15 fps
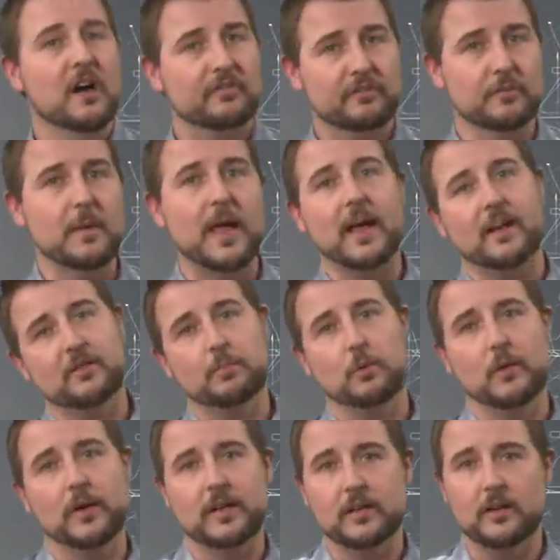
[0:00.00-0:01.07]
from
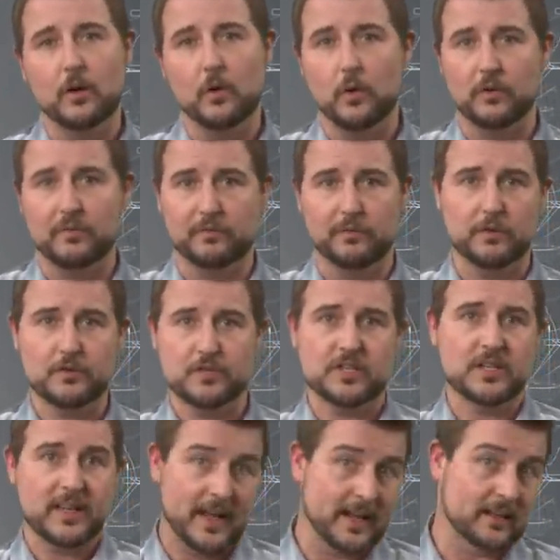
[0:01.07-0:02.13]
exploiting an old
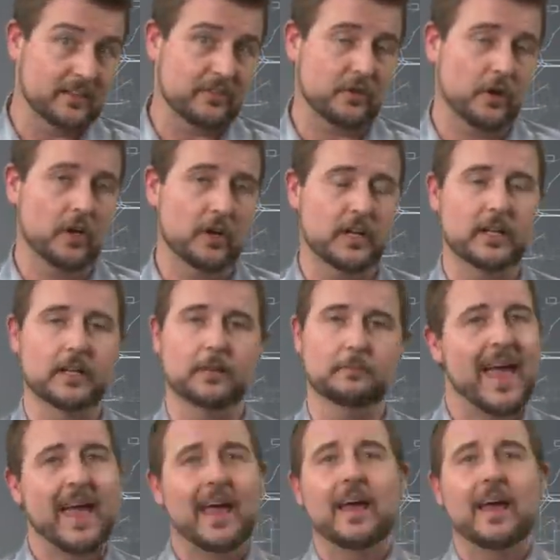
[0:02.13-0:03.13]
version that it's targeting.